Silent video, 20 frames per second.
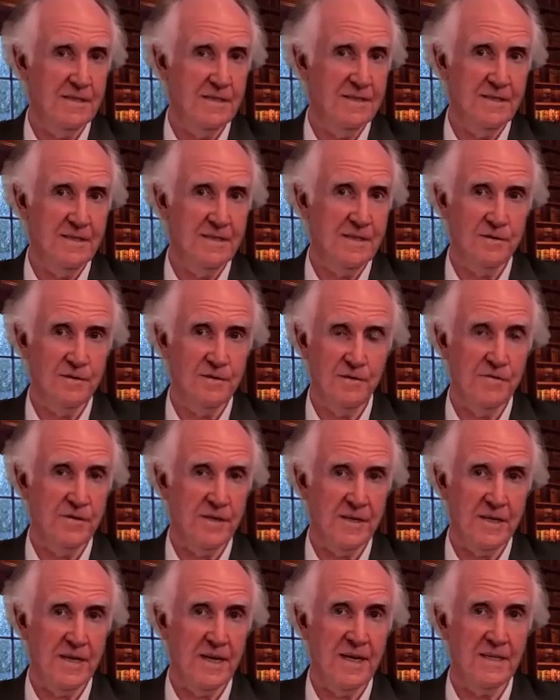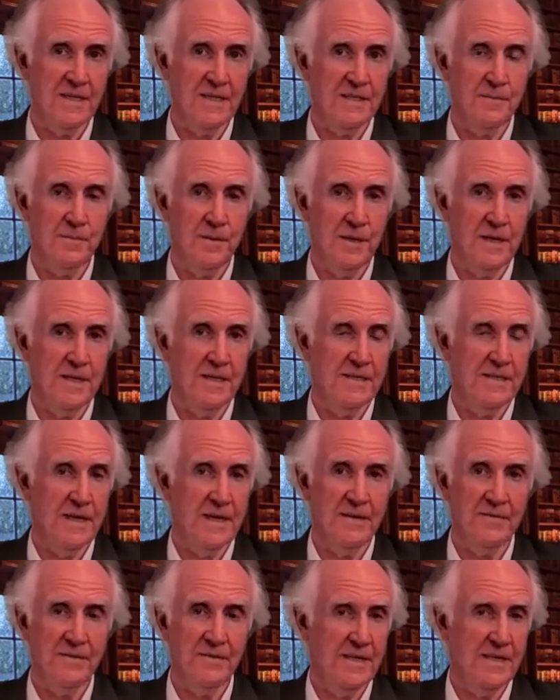terrific card to play, and they
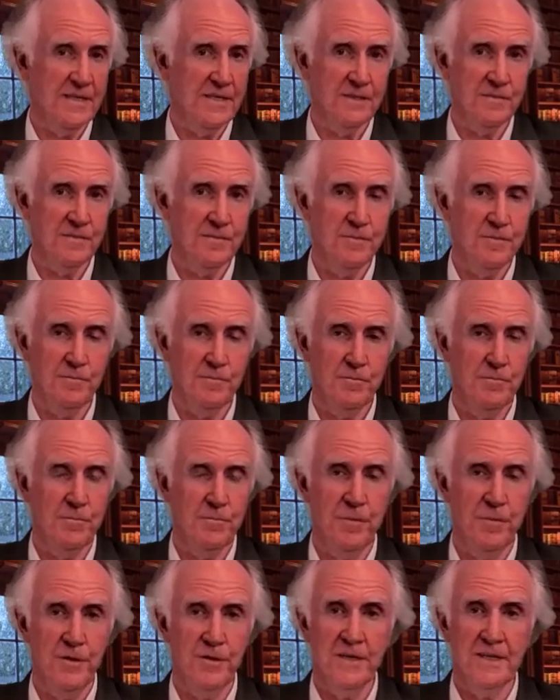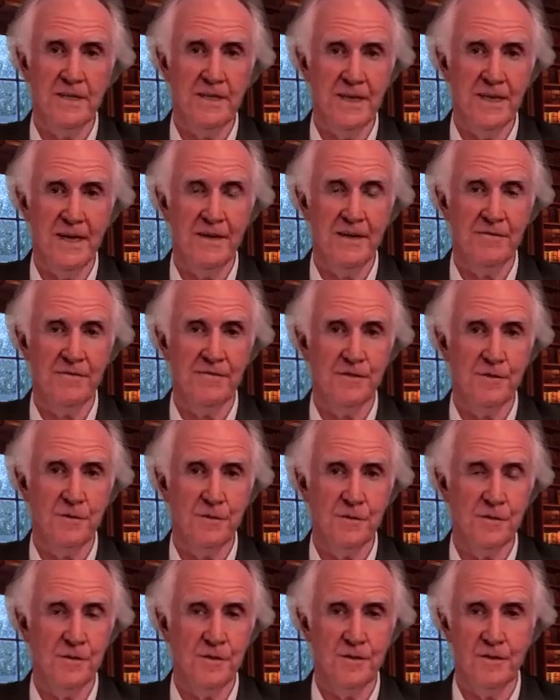haven't had to burn any AV2
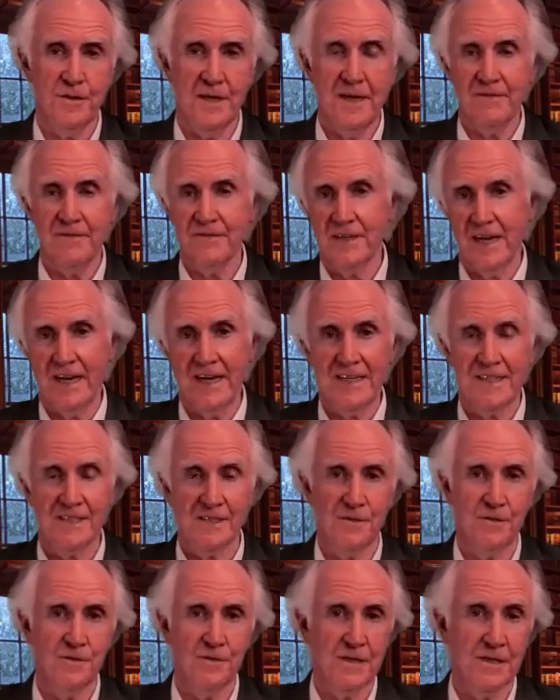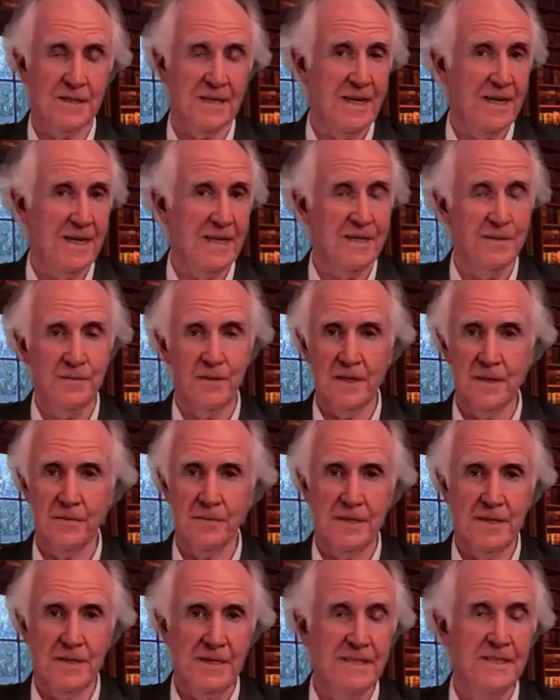or avgas or anybody
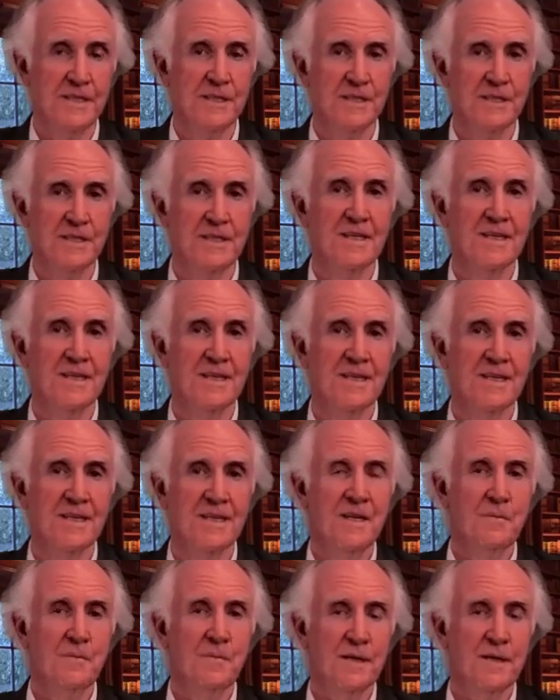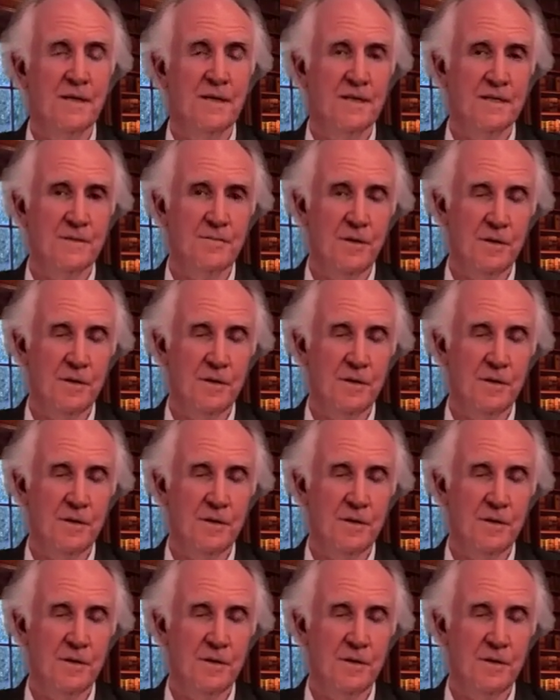be injured, because what